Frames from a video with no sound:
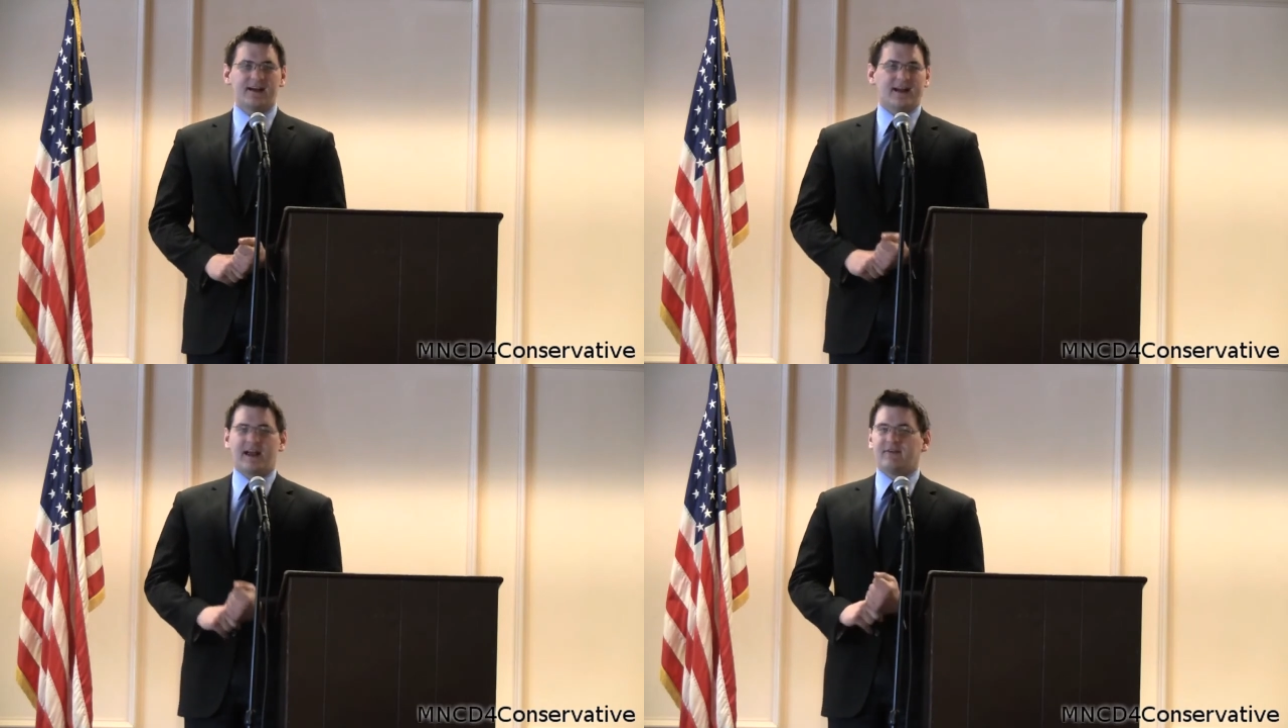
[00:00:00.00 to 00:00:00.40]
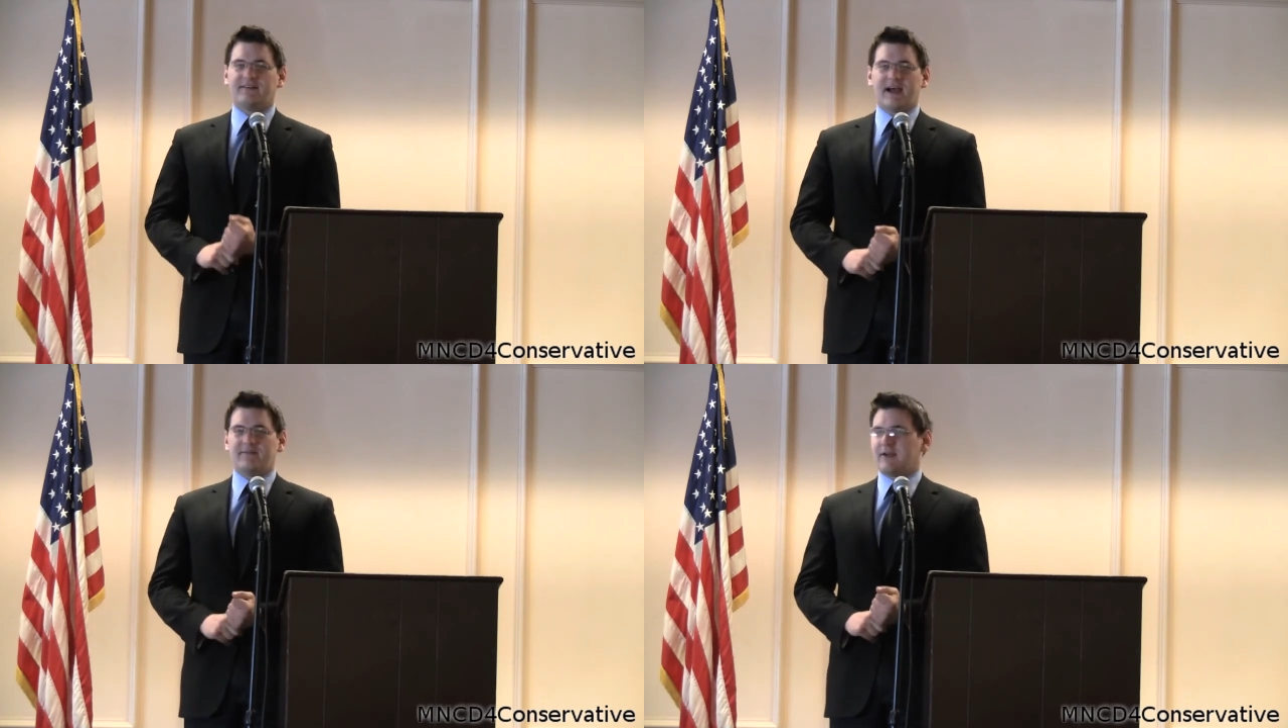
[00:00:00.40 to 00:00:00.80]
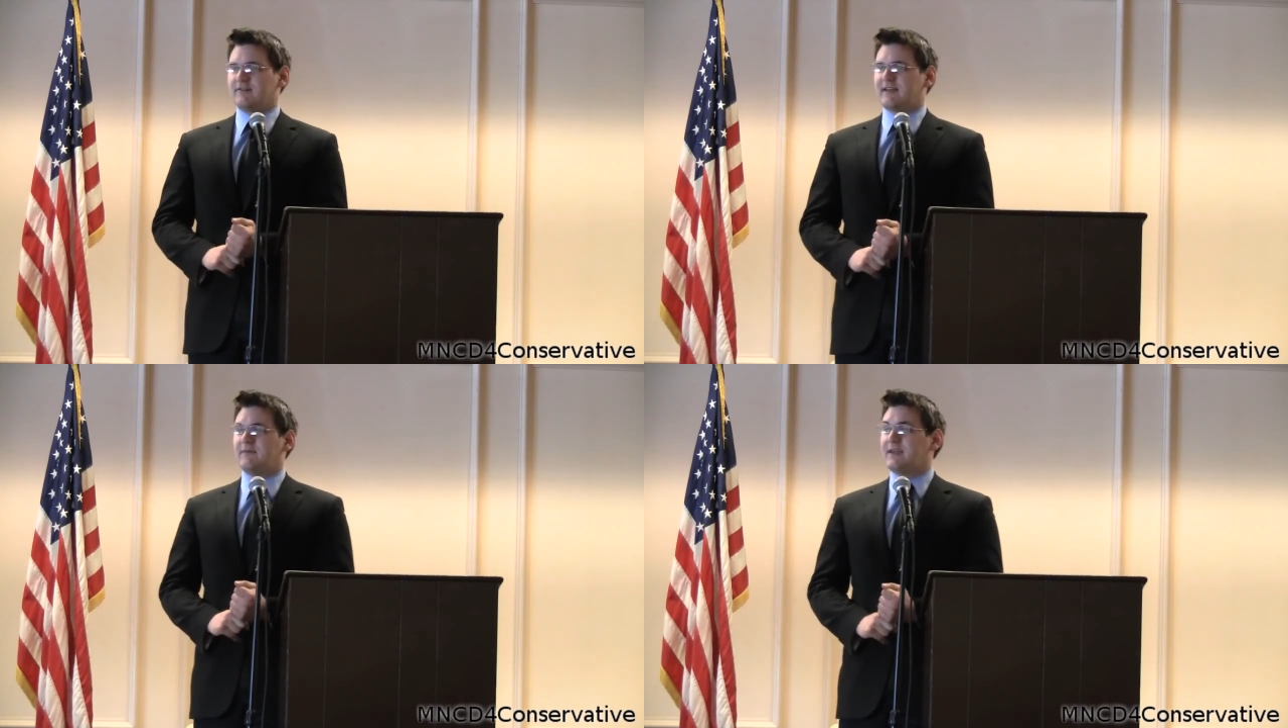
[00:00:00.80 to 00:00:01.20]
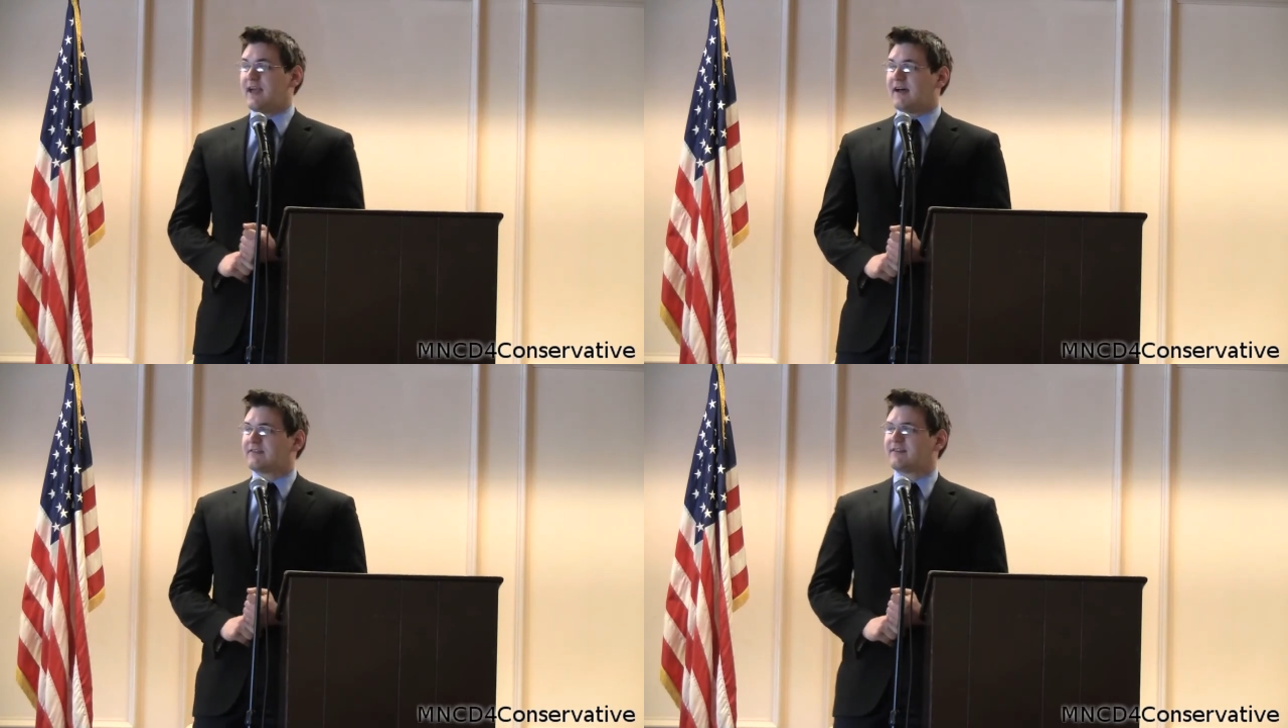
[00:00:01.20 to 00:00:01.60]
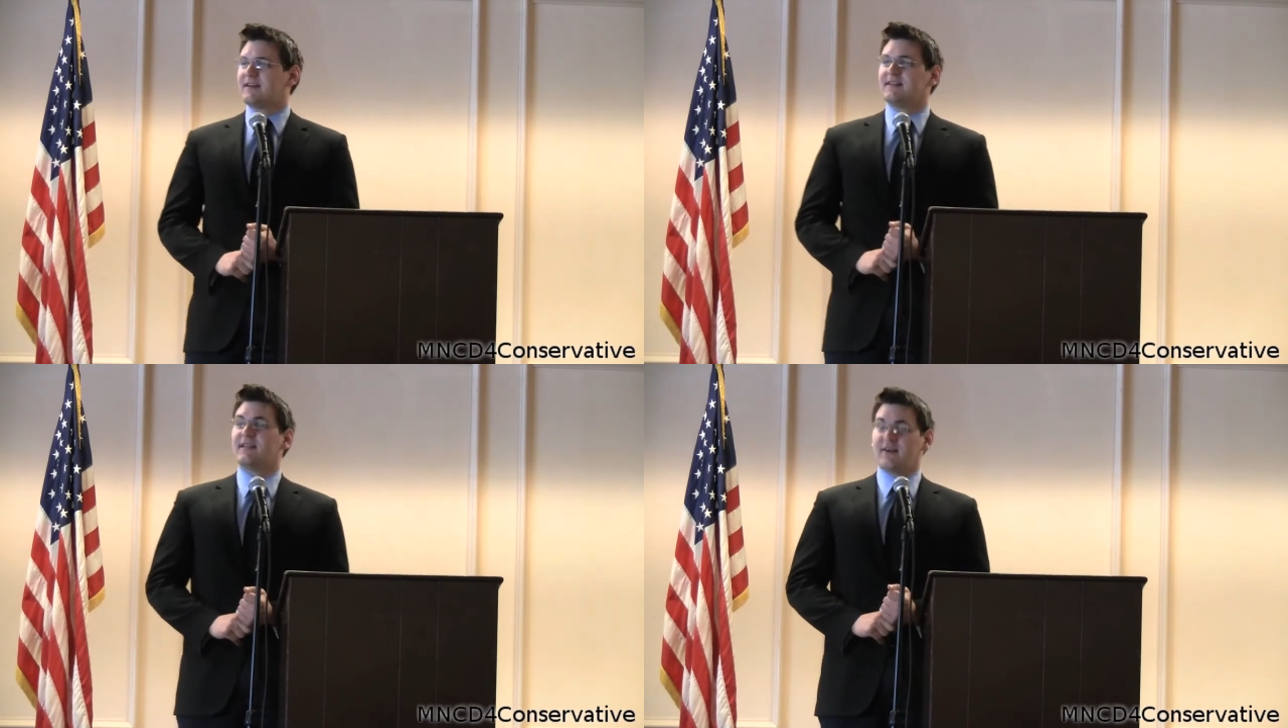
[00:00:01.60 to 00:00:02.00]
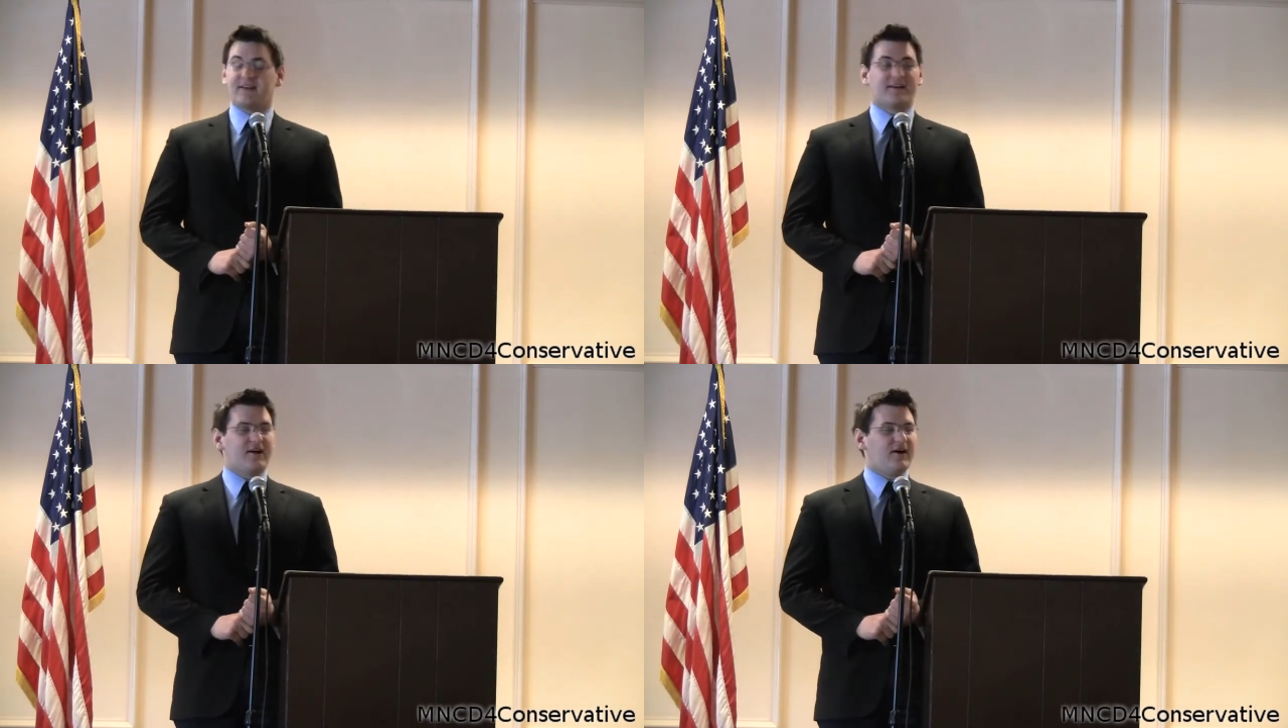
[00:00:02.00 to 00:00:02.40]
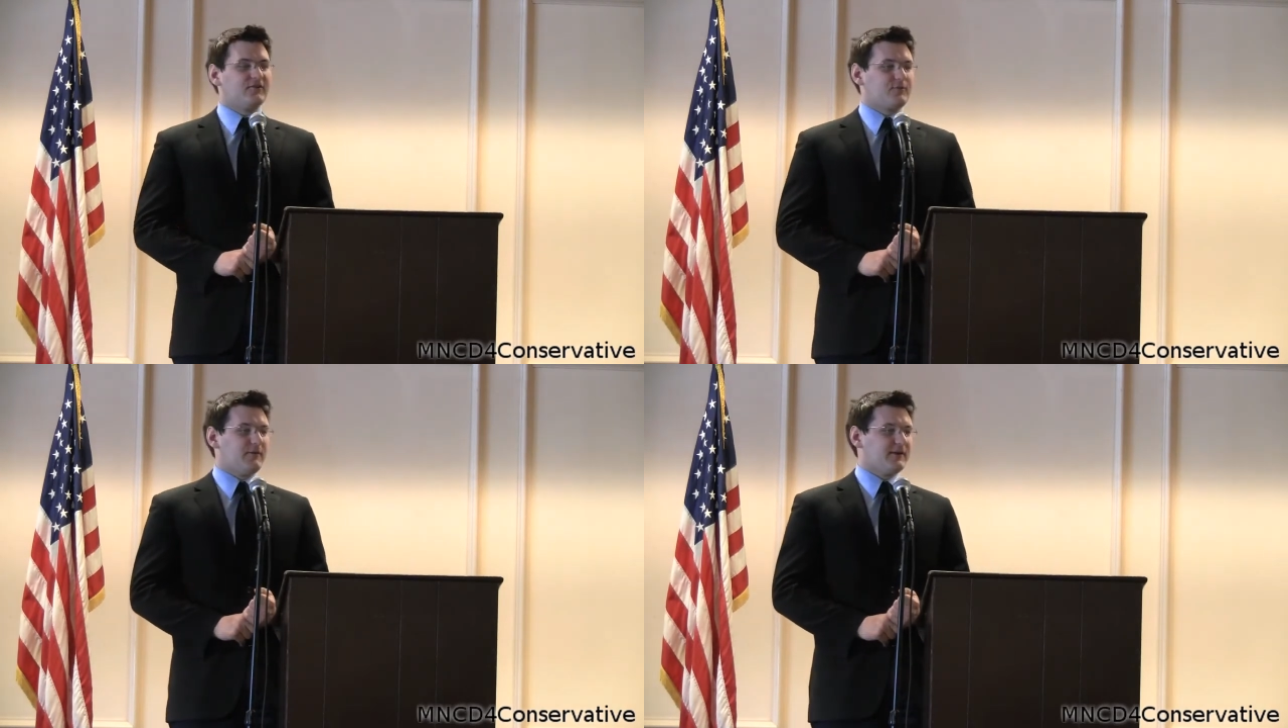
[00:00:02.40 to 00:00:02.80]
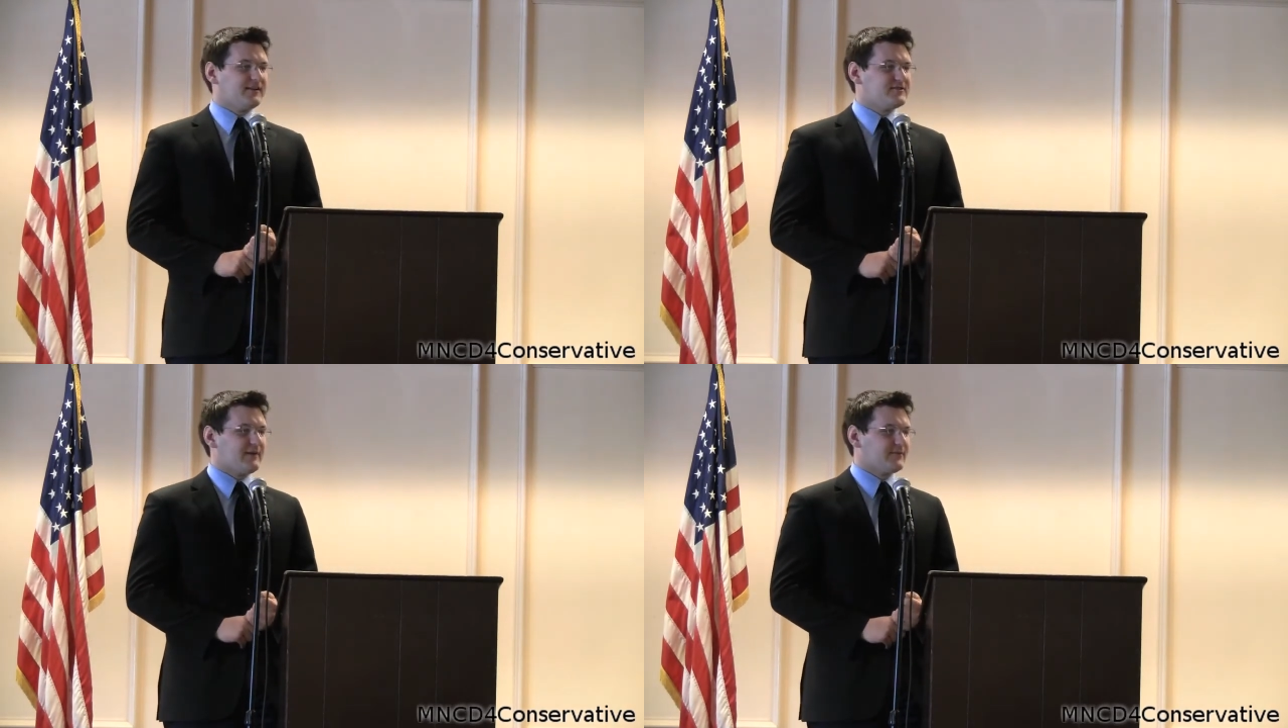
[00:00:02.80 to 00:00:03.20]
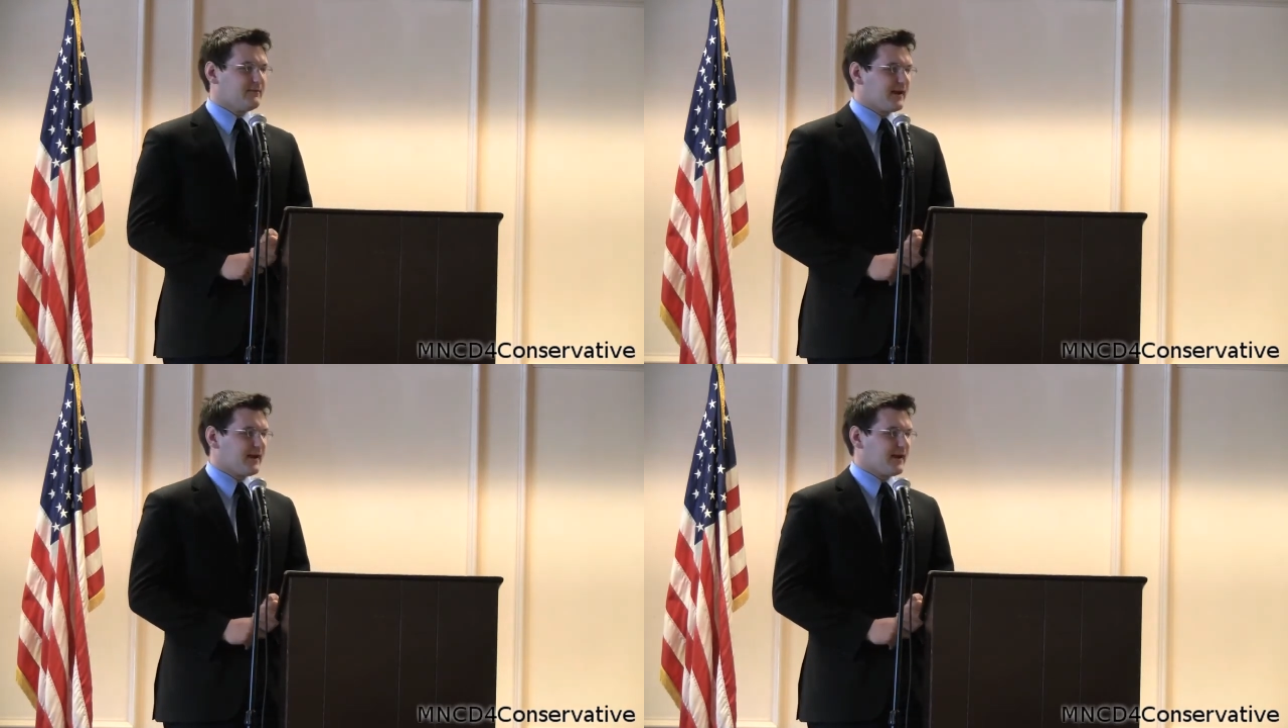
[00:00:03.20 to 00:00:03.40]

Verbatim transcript: And every time they would tell me, yes, there is a college Republican chapter